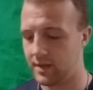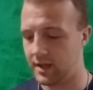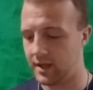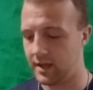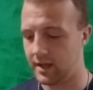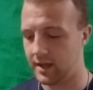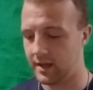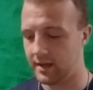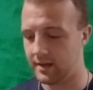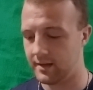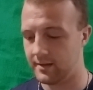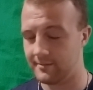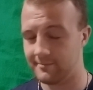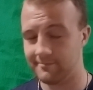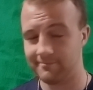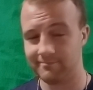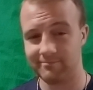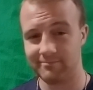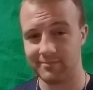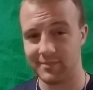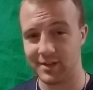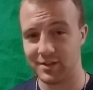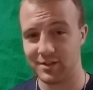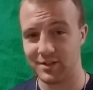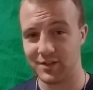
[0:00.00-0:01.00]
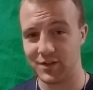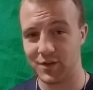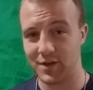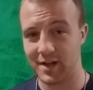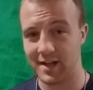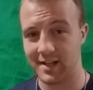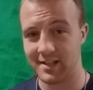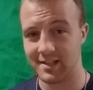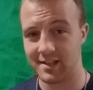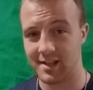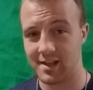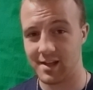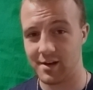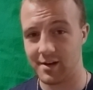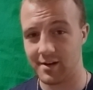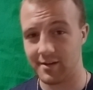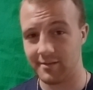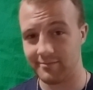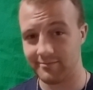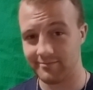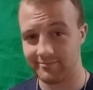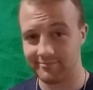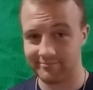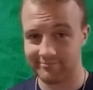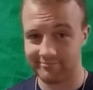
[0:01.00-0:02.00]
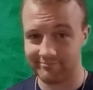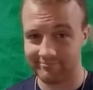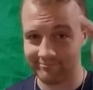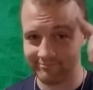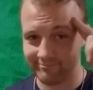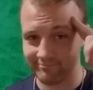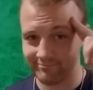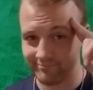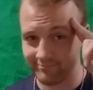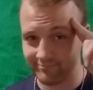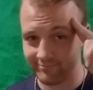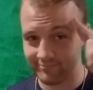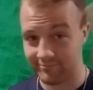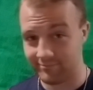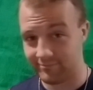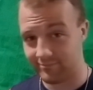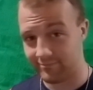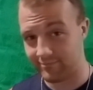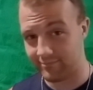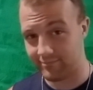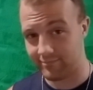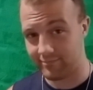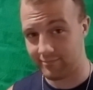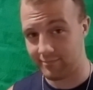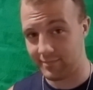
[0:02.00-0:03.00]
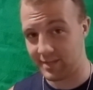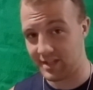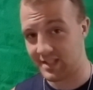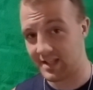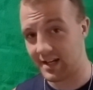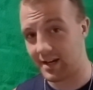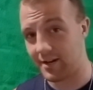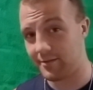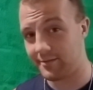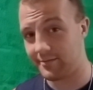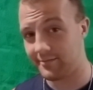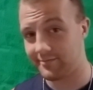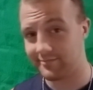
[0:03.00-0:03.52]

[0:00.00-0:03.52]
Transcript: and I'll see you guys later. Peace out.